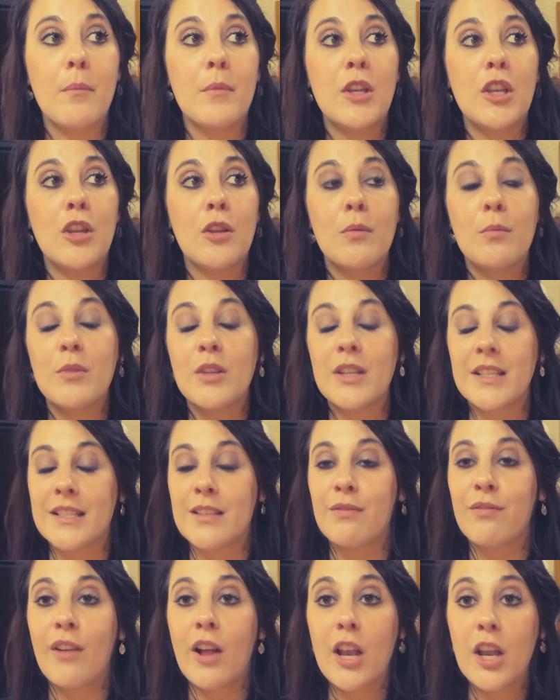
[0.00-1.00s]
You
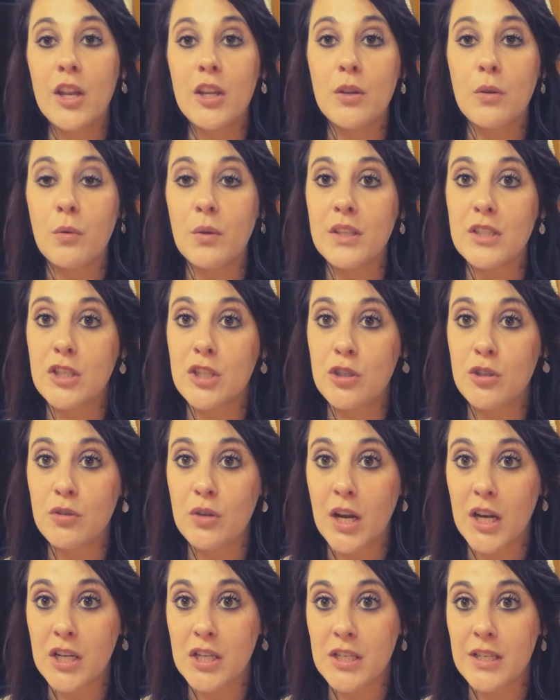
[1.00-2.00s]
must follow your
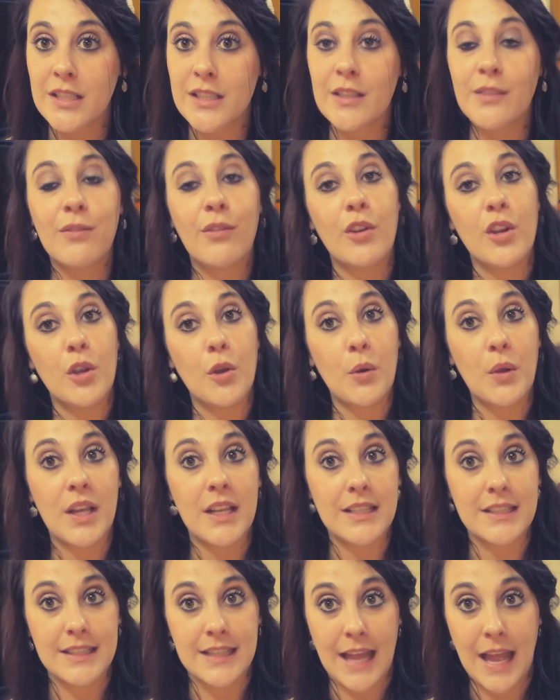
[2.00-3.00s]
instructions for your
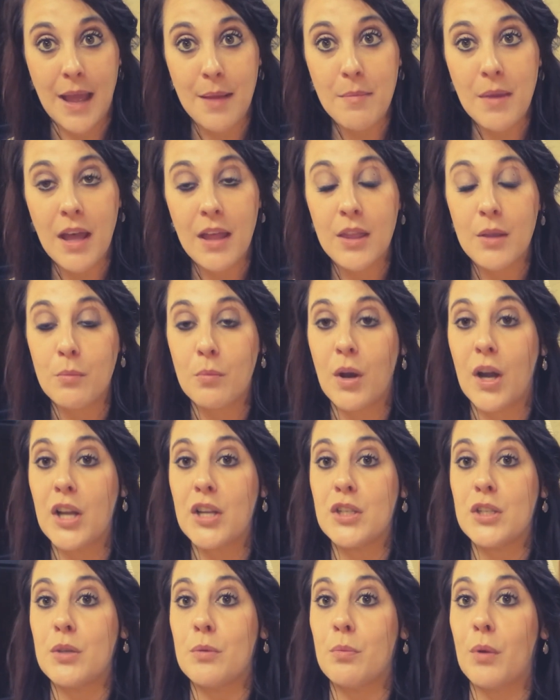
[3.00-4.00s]
exam,
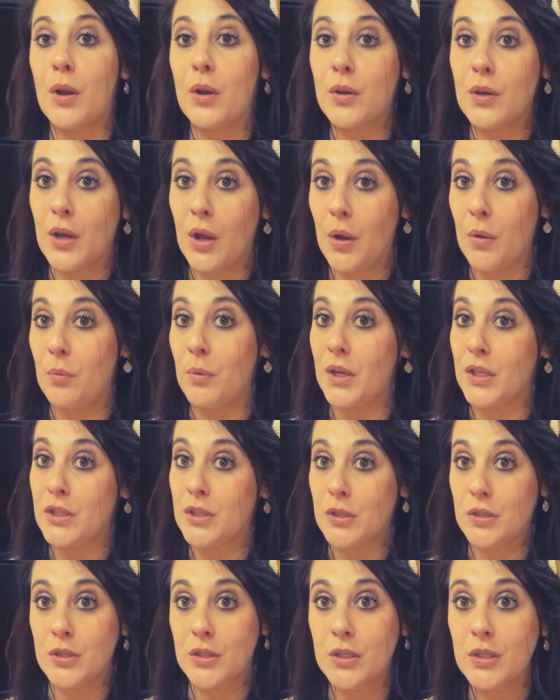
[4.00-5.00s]
otherwise you won't know what
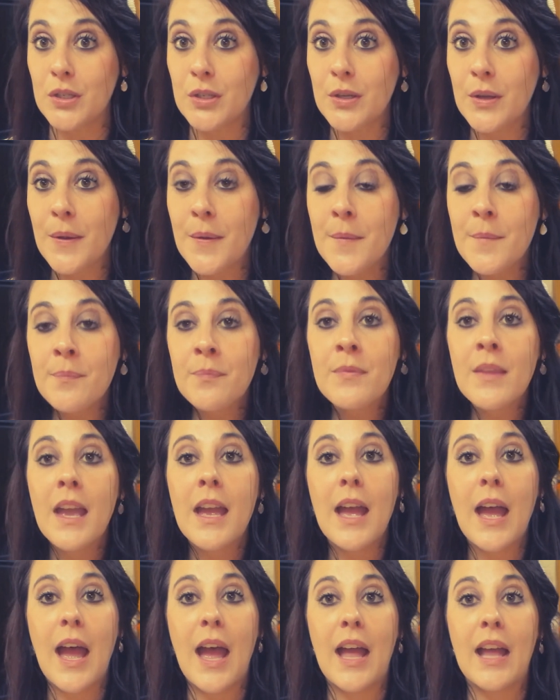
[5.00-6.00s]
to do.
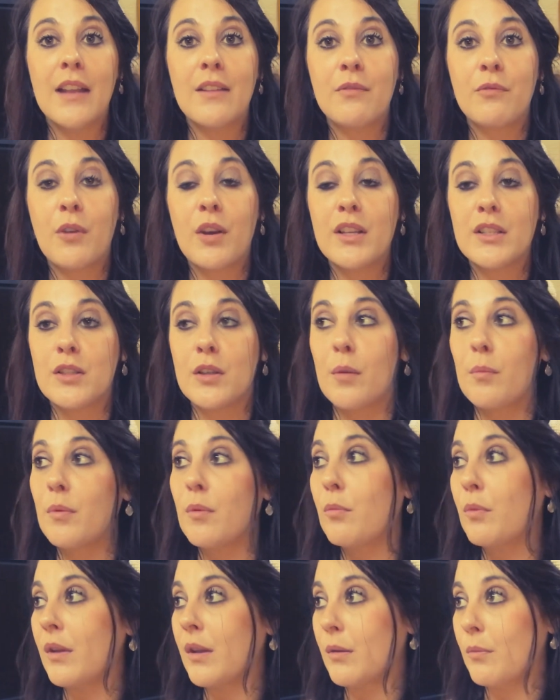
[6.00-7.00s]
And for
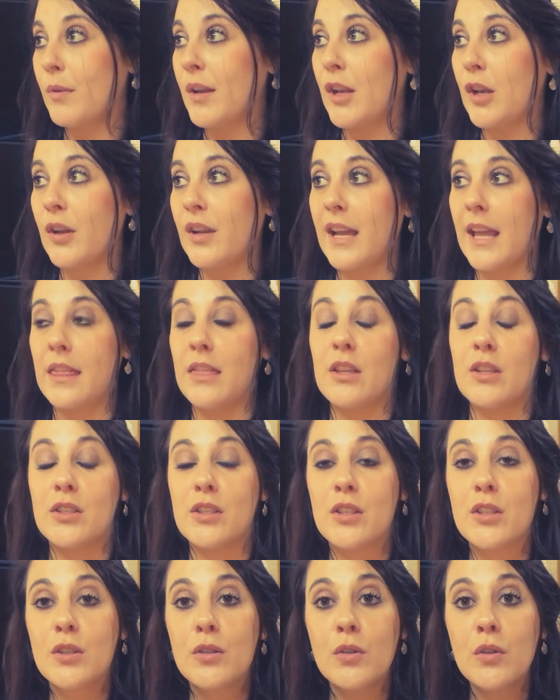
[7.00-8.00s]
example, when we look at the
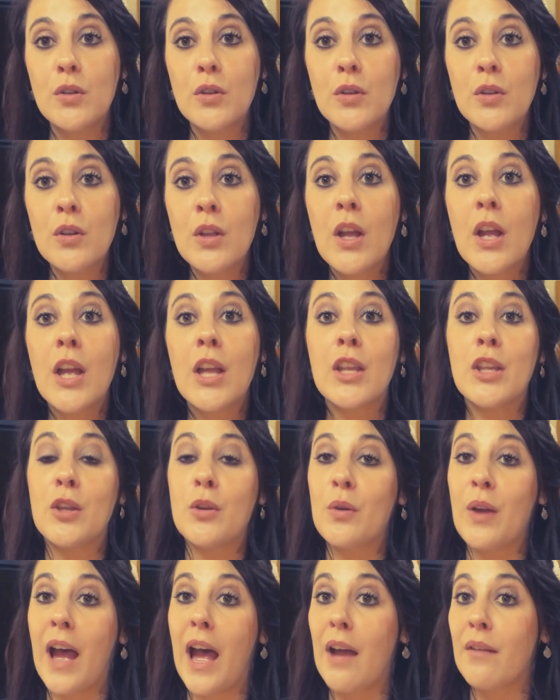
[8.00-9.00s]
school,
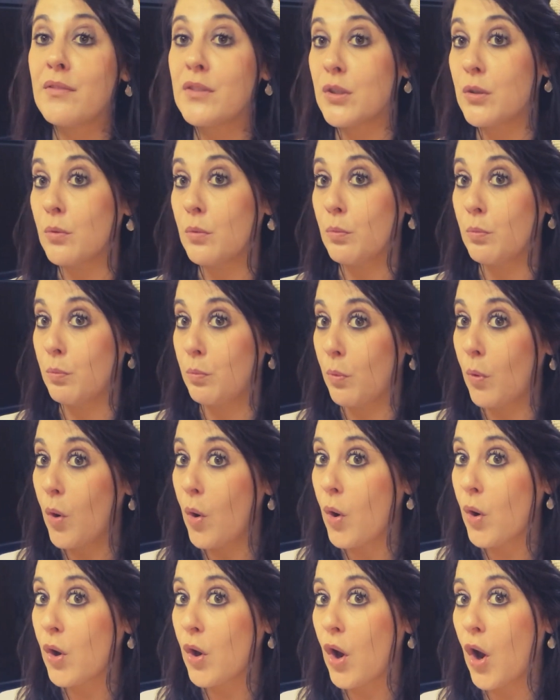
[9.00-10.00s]
you have to
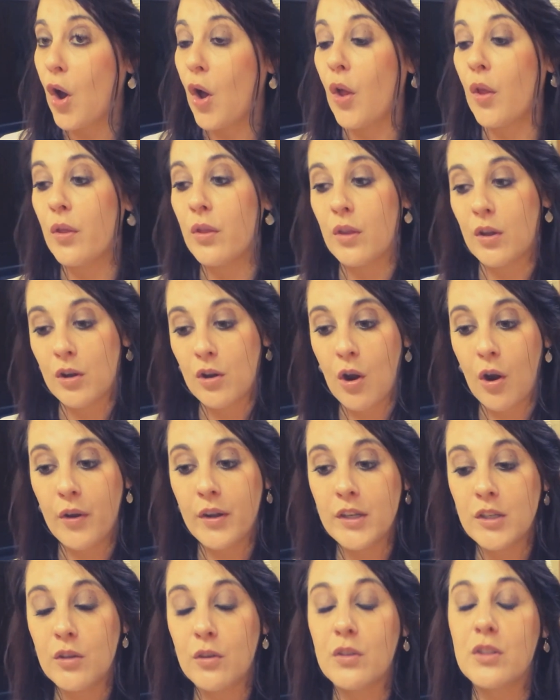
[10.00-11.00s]
walk on the
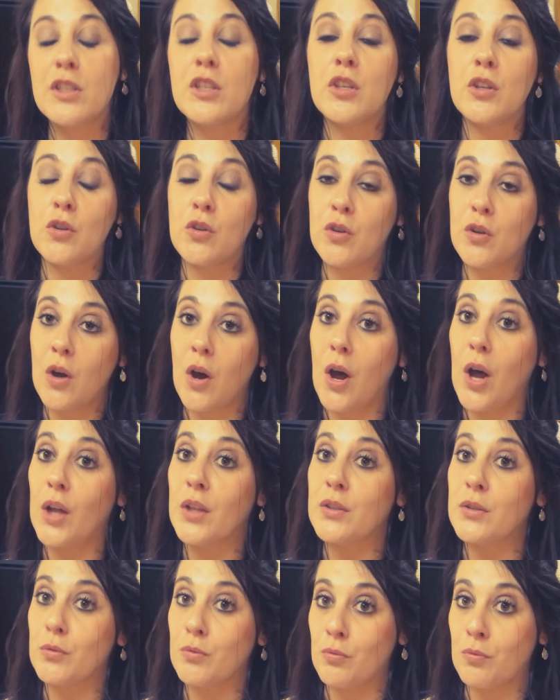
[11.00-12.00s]
corridors, you
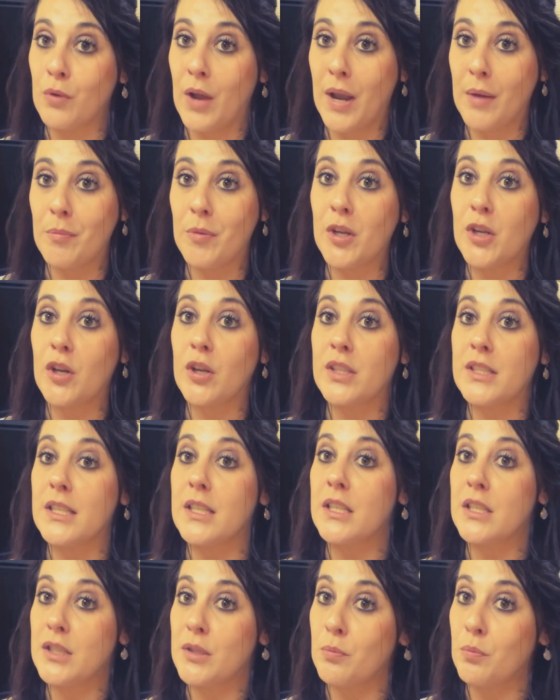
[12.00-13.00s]
can't run because
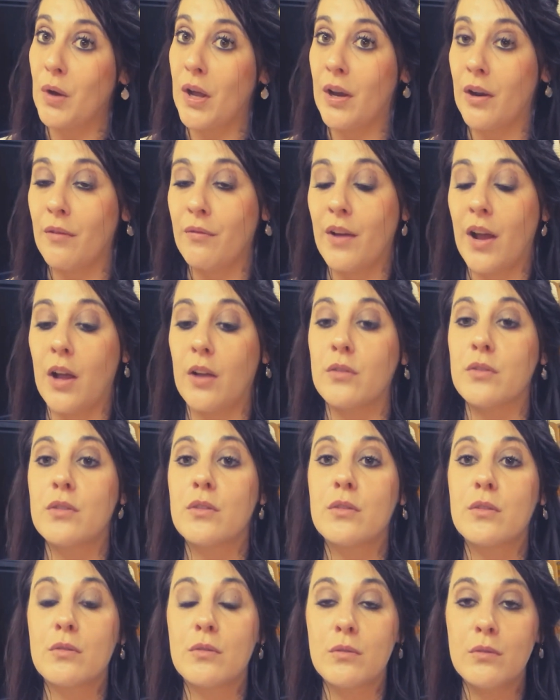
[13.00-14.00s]
it is one of our
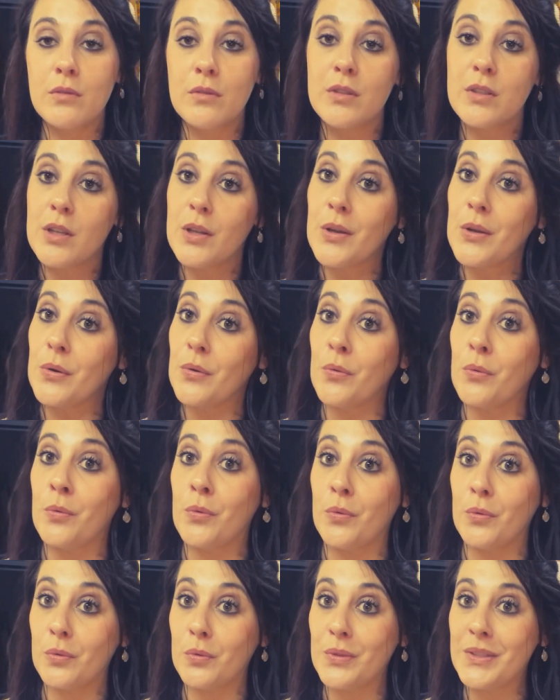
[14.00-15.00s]
school's
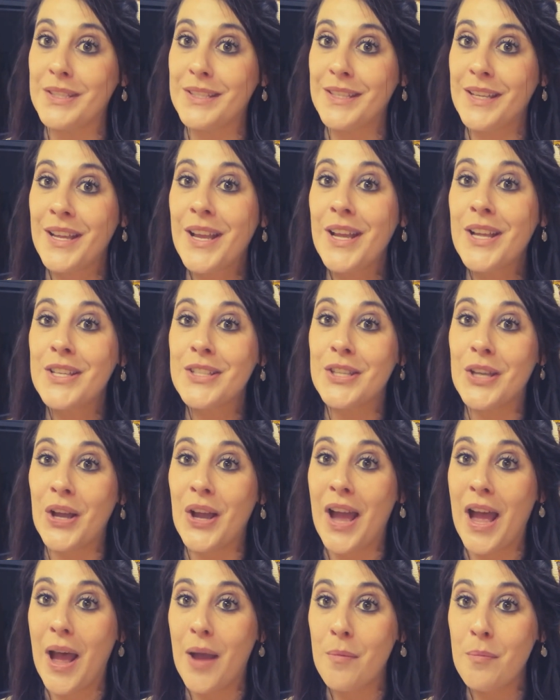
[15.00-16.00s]
rules. So I
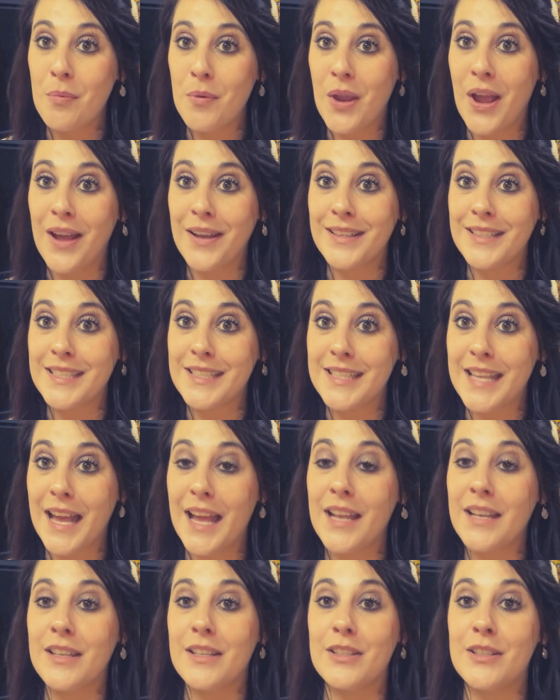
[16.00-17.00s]
hope we
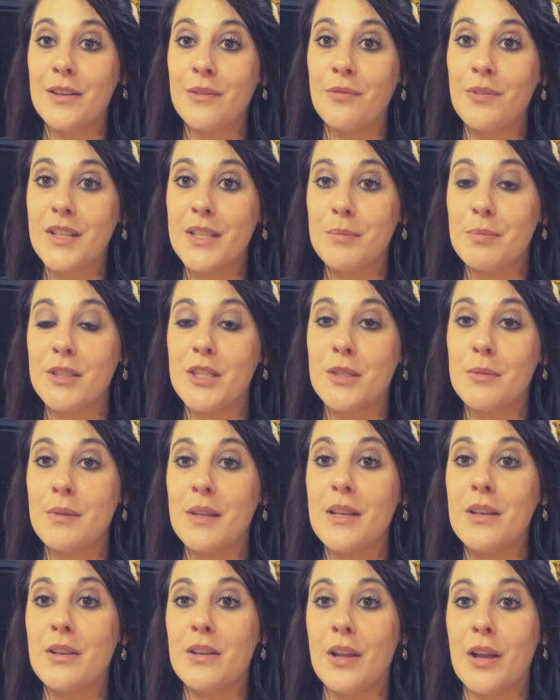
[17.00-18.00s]
understand the difference
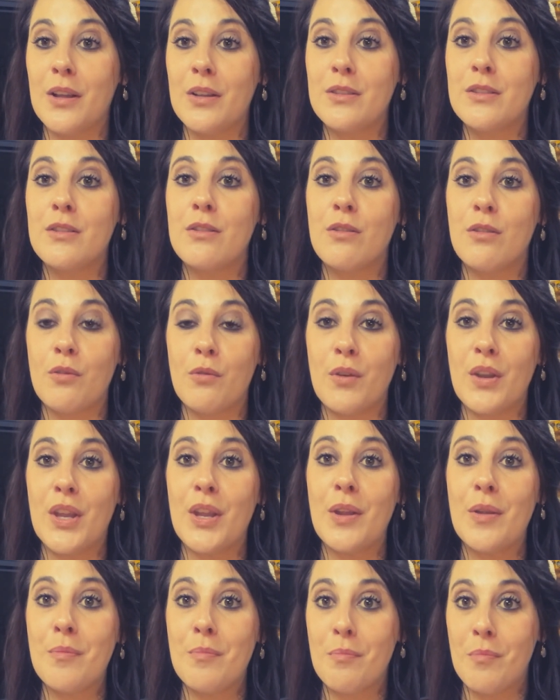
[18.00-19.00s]
between those
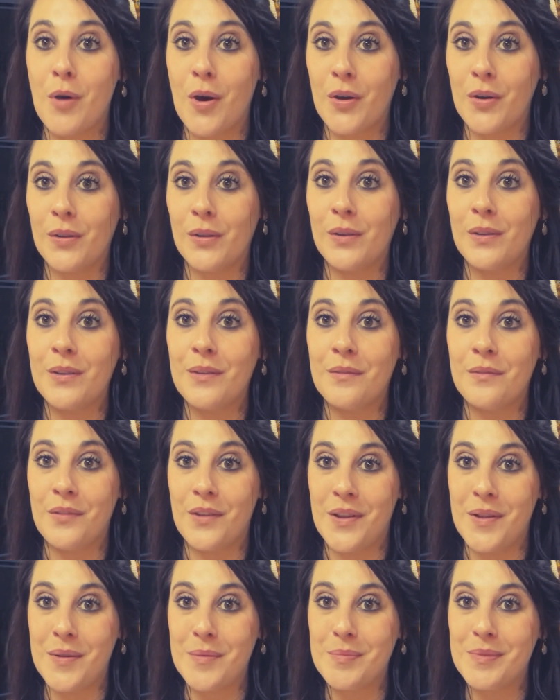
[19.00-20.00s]
3 modal
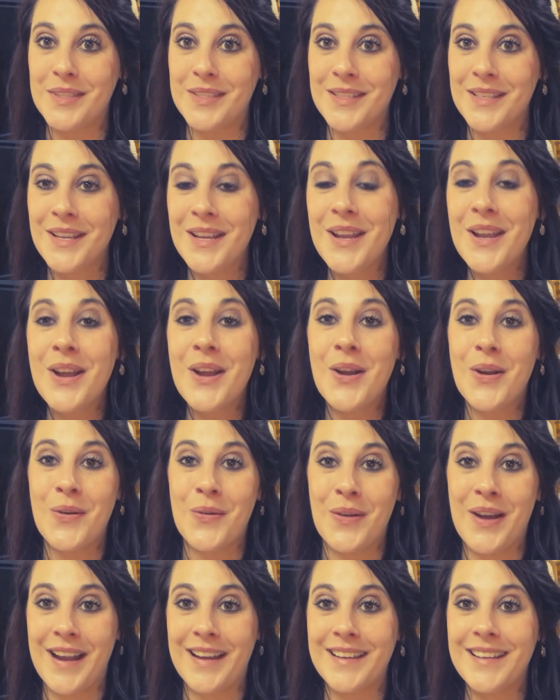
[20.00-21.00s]
verbs.
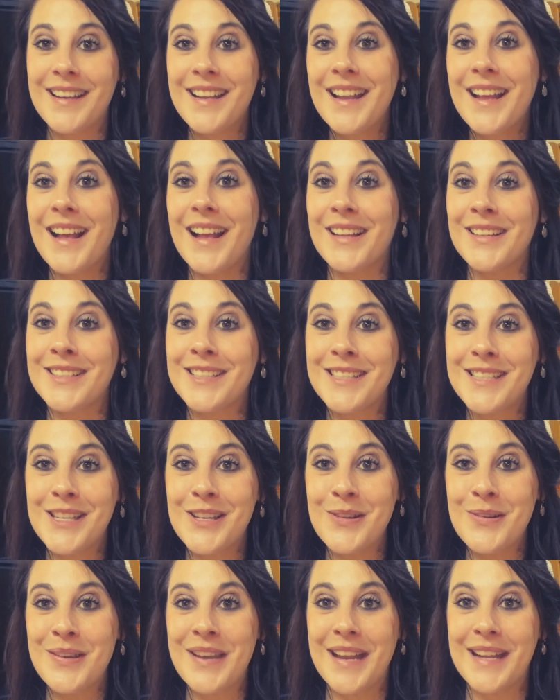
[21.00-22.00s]
Alright, I'll see
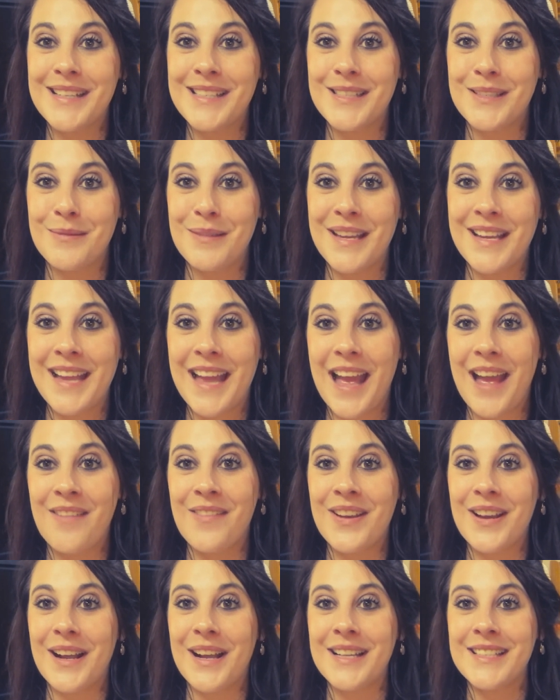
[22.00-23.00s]
you next week.
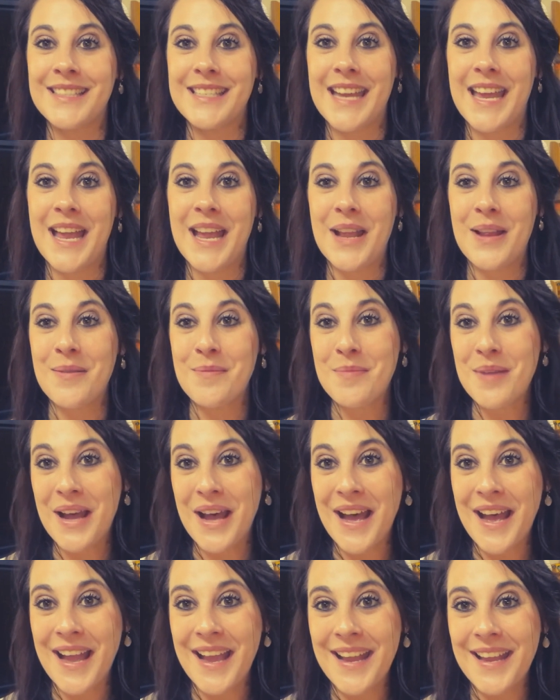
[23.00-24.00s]
Have a nice day.
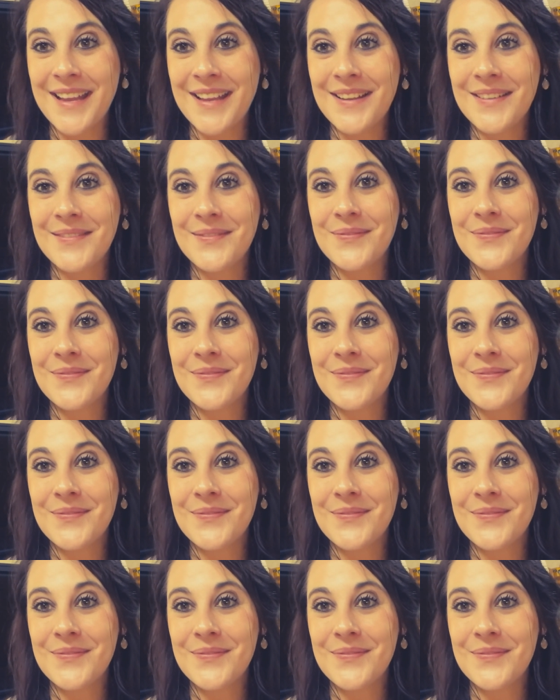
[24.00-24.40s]
Bye.